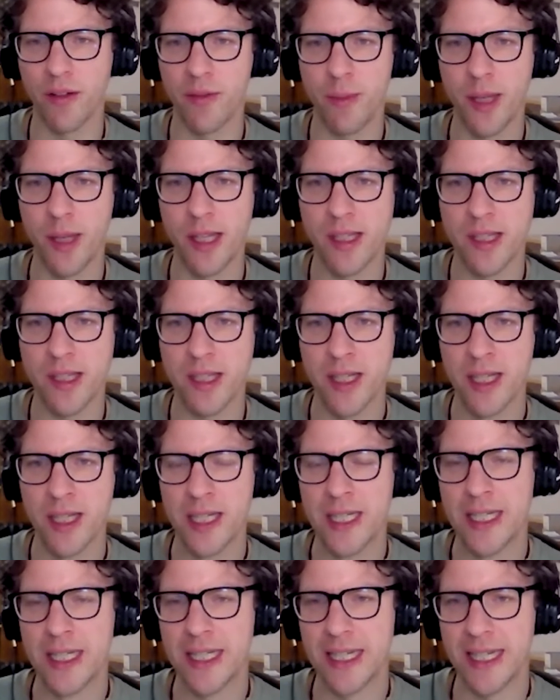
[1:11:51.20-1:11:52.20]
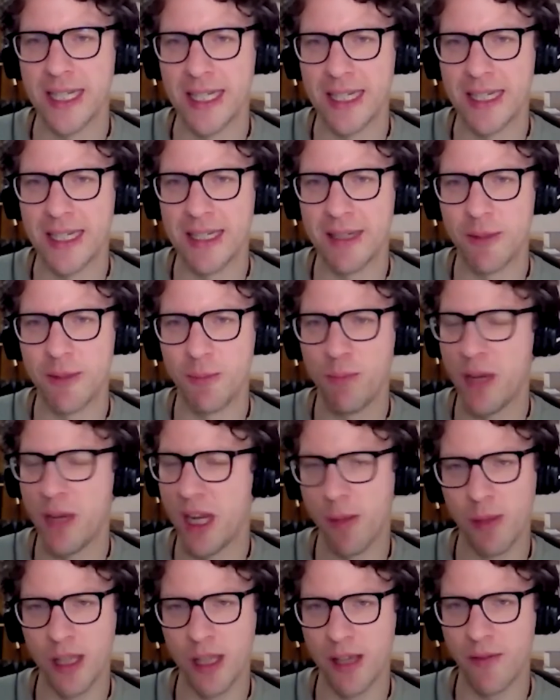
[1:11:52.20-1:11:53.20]
of minutes,
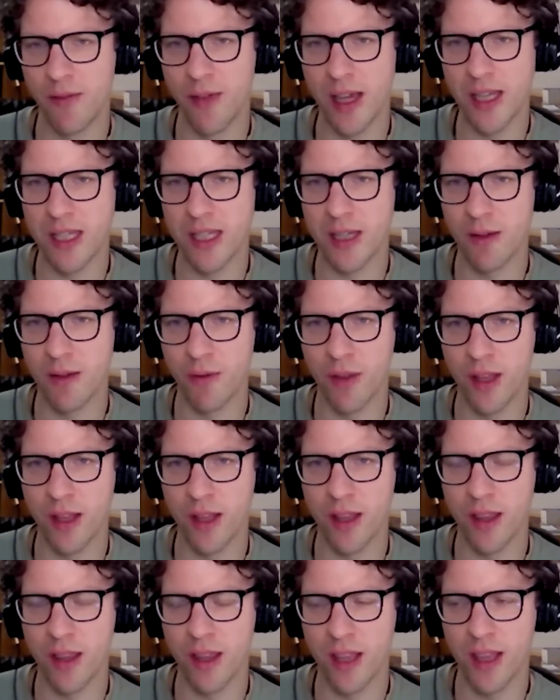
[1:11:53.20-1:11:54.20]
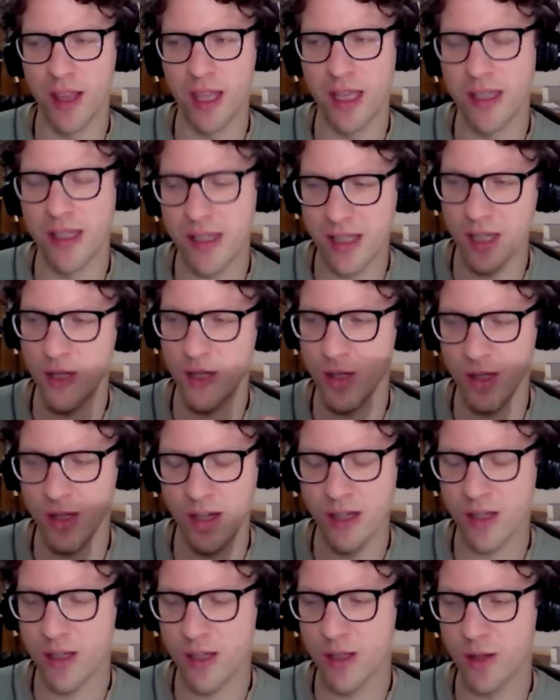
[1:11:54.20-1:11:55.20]
minimally invasive. The incision
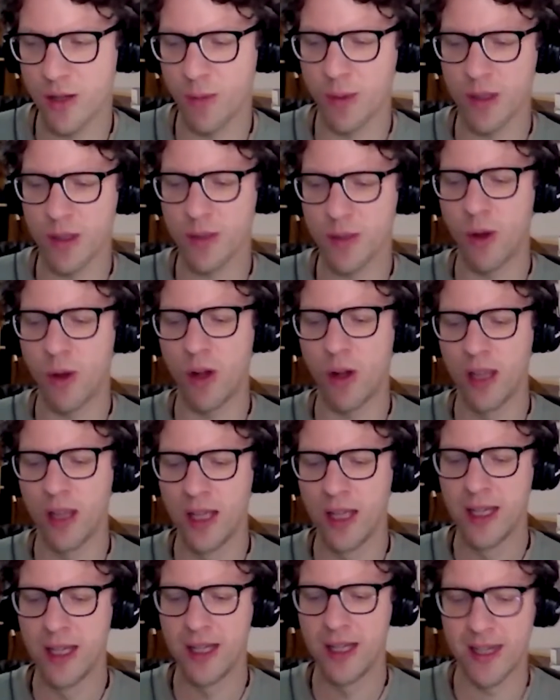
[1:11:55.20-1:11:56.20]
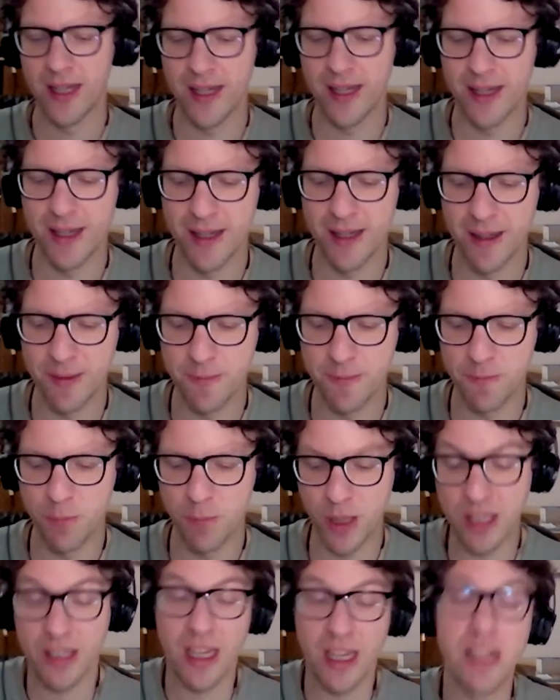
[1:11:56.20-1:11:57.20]
is super small,
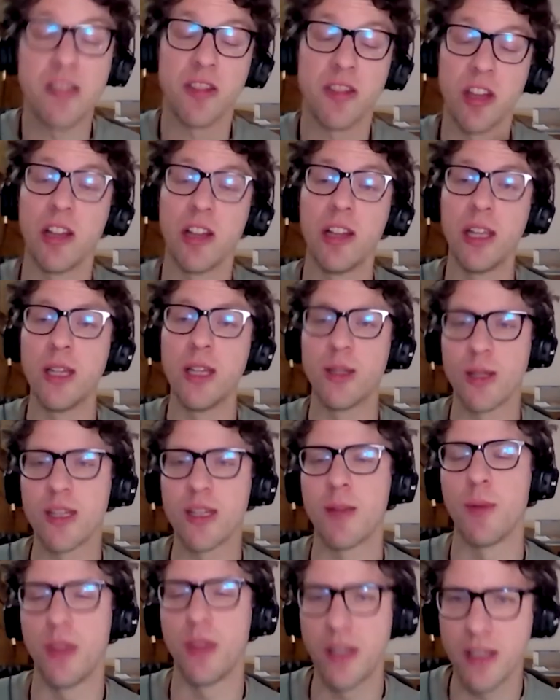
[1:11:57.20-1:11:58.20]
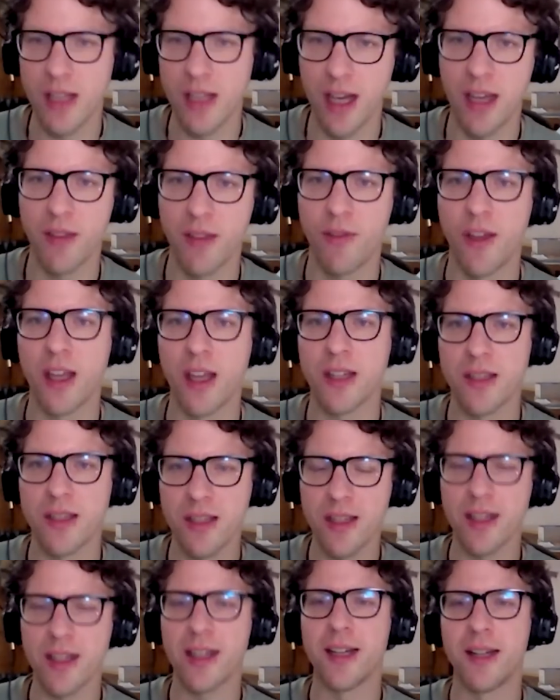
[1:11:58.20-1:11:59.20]
but can still lead to some of these side
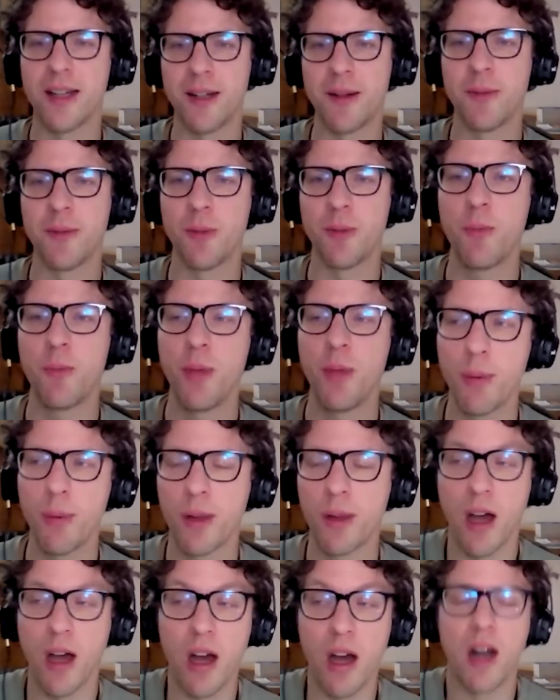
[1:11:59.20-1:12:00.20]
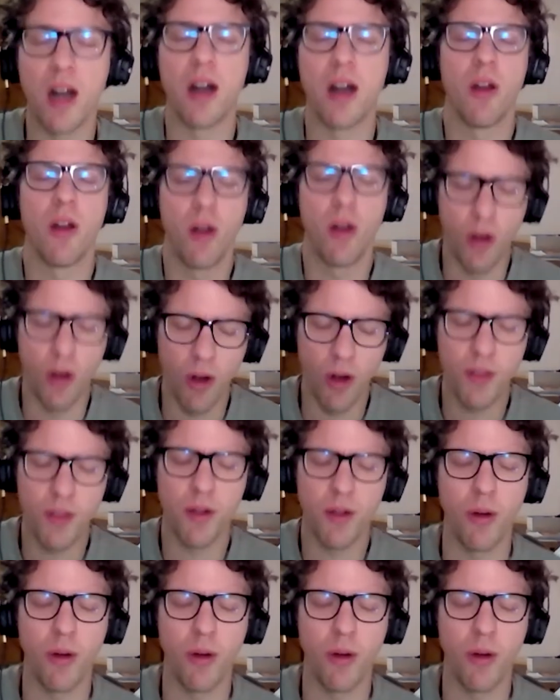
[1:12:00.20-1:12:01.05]
effects. But people are, on the